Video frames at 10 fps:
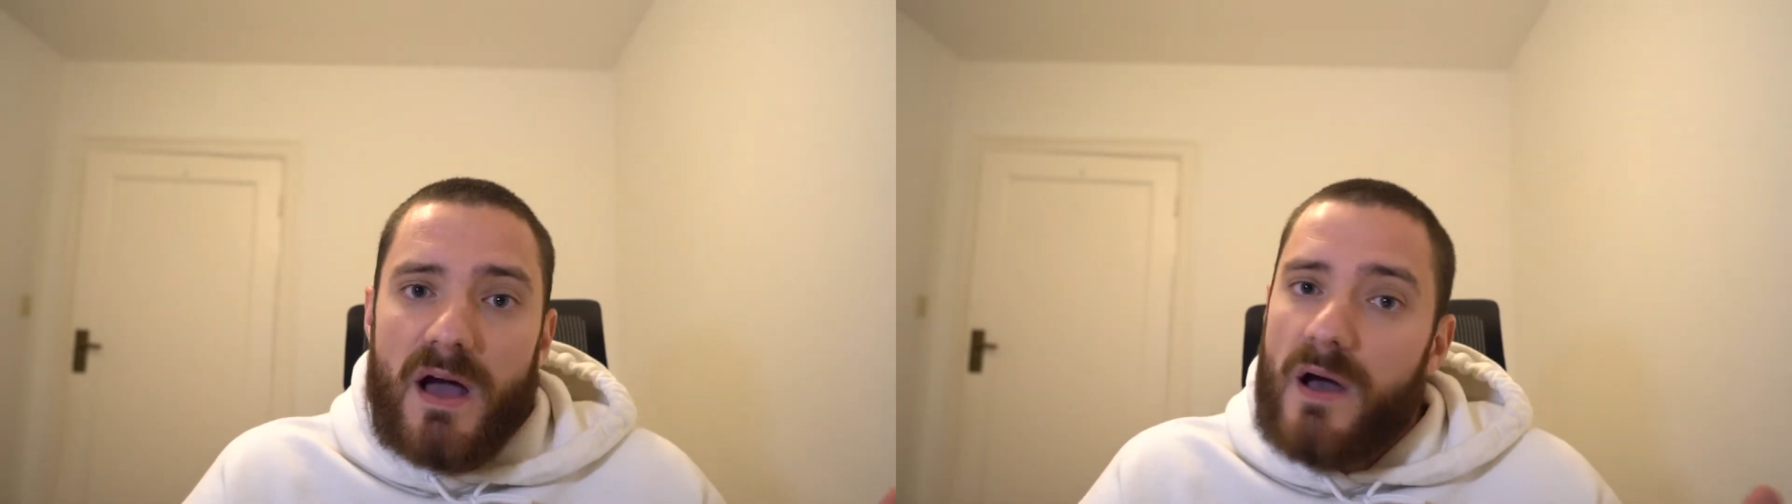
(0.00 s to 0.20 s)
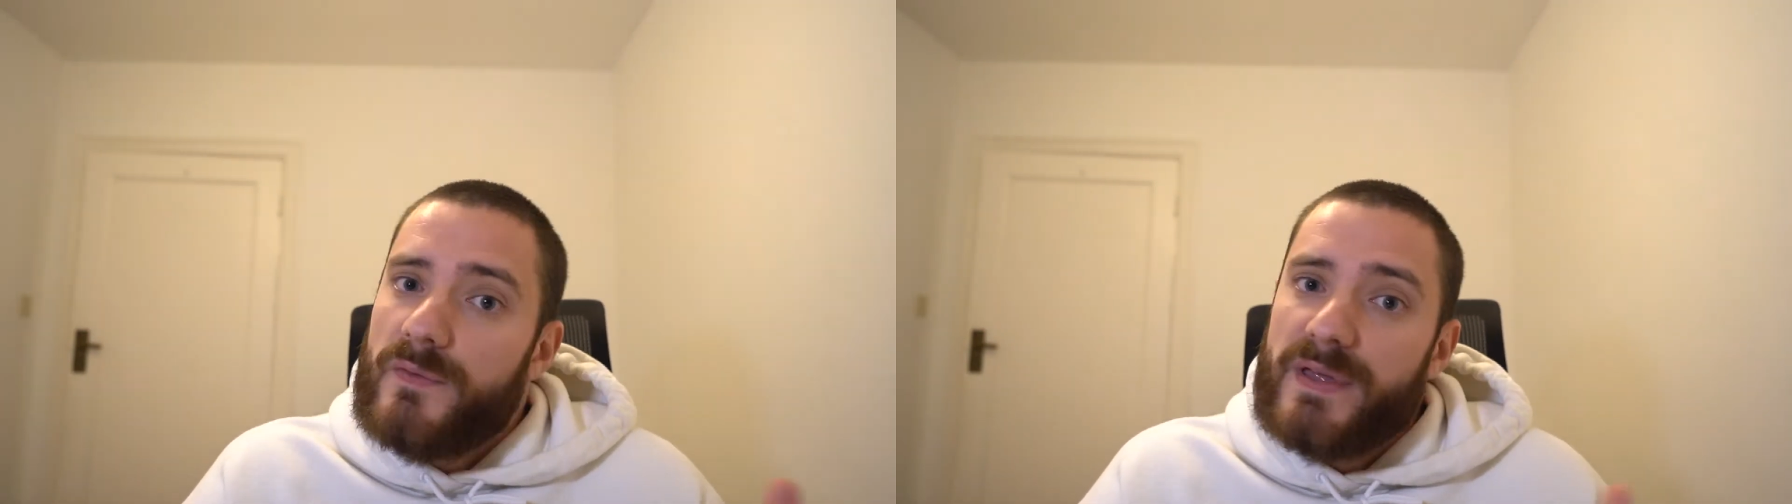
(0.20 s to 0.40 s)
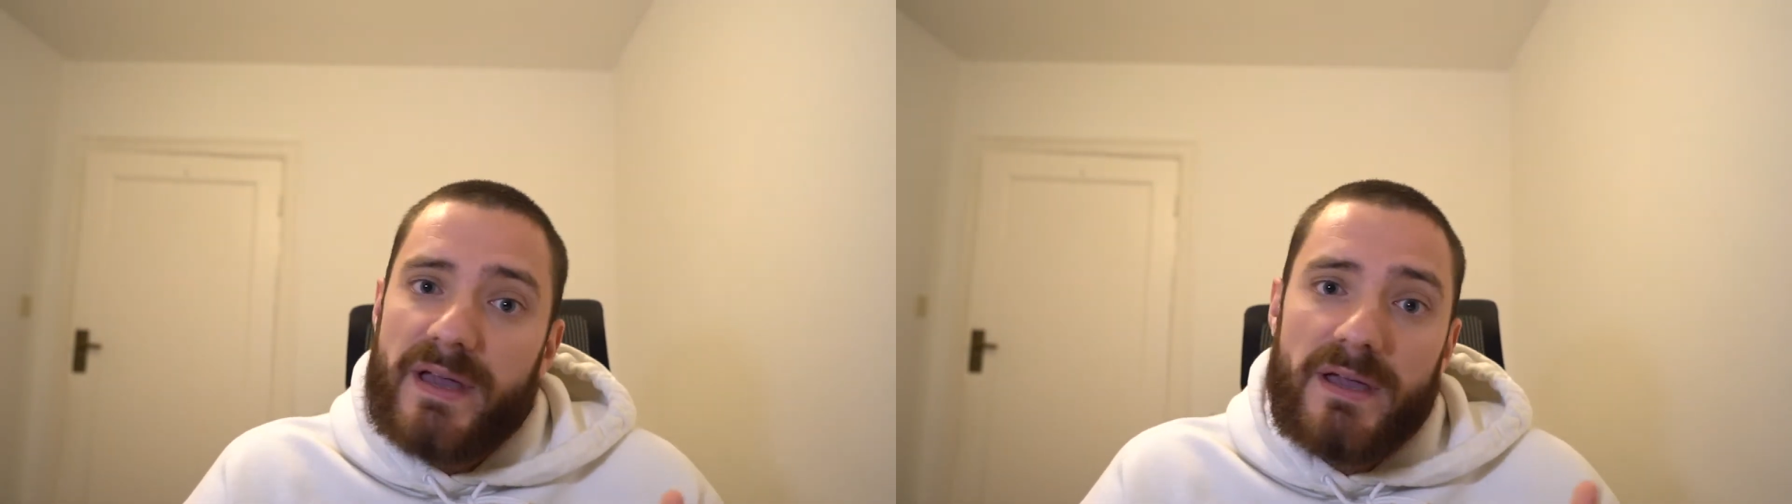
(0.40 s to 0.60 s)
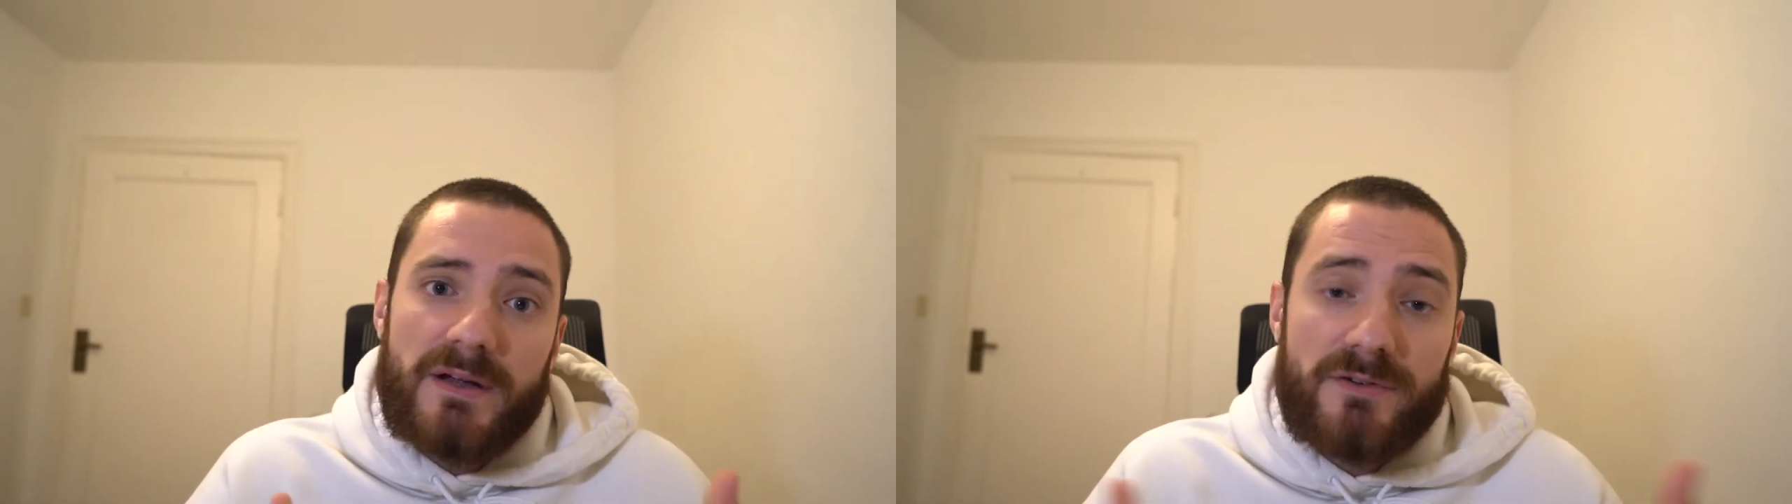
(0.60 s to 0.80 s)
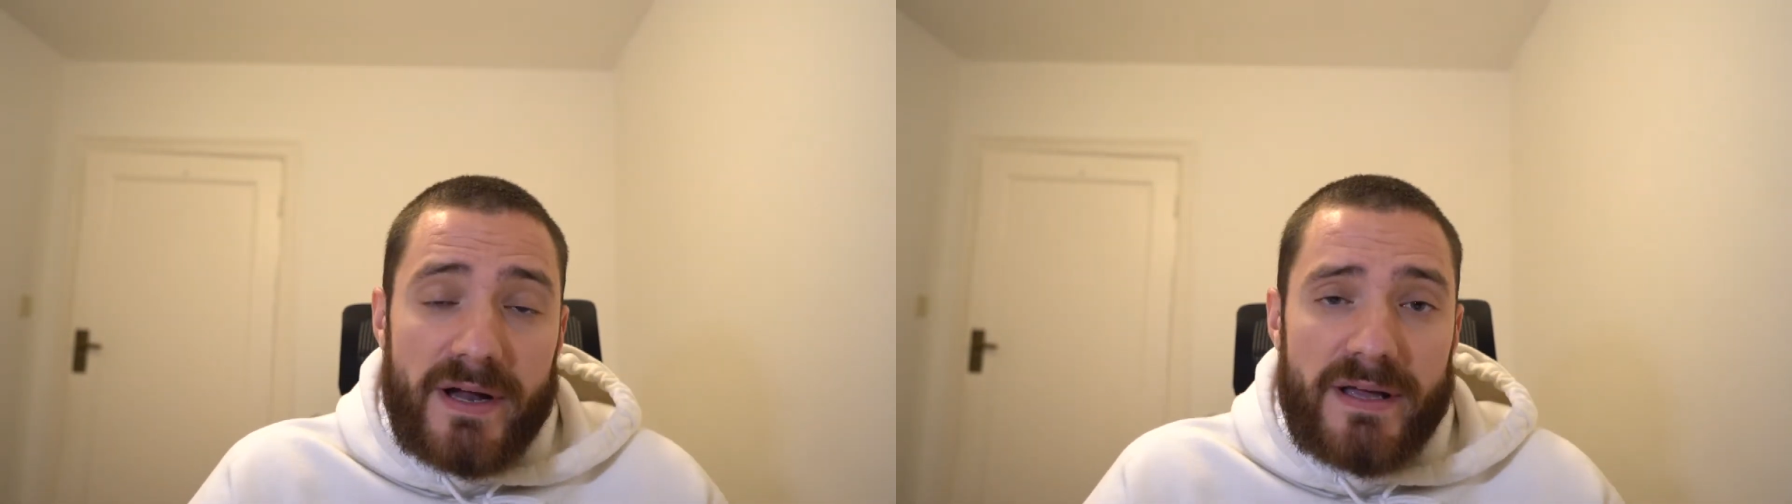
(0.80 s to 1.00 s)
how they
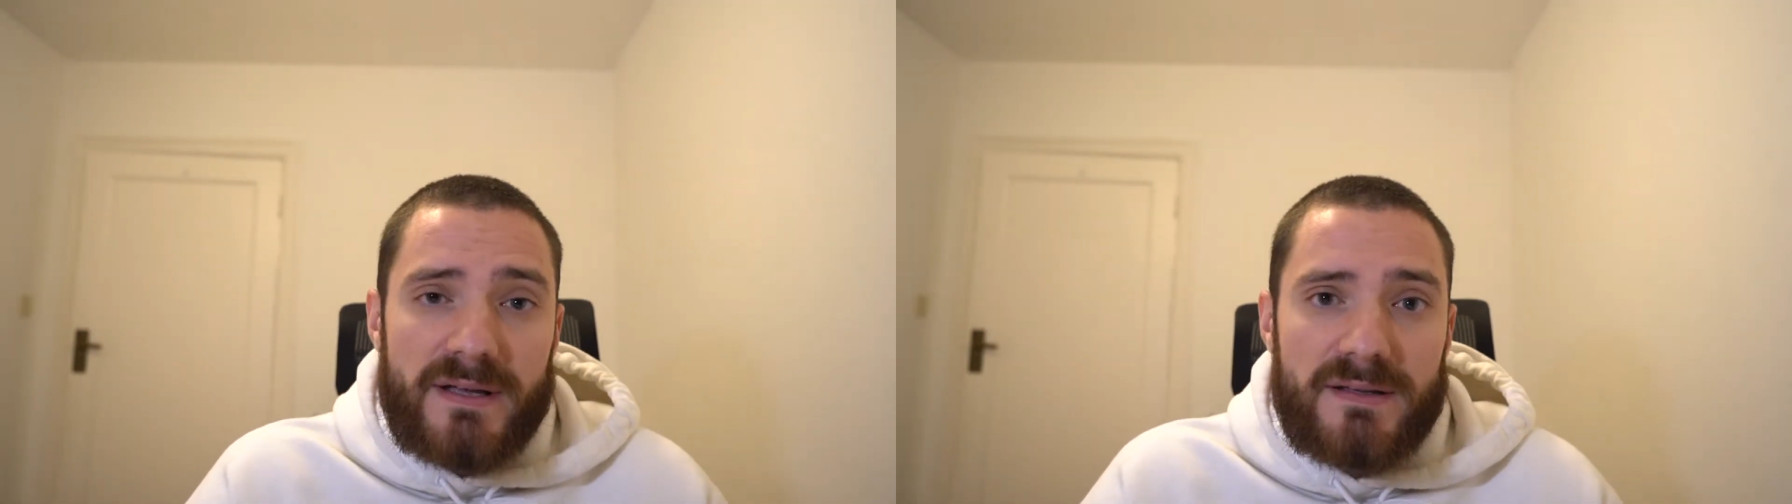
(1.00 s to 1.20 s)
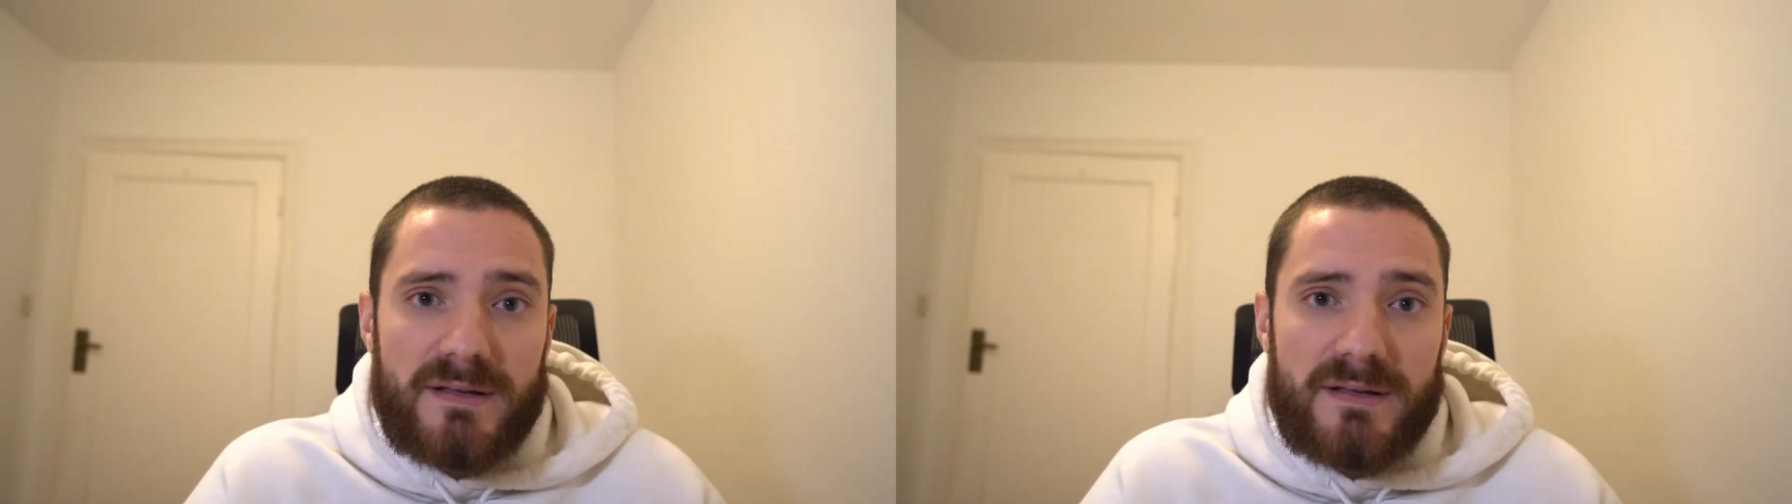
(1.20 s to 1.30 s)
grade.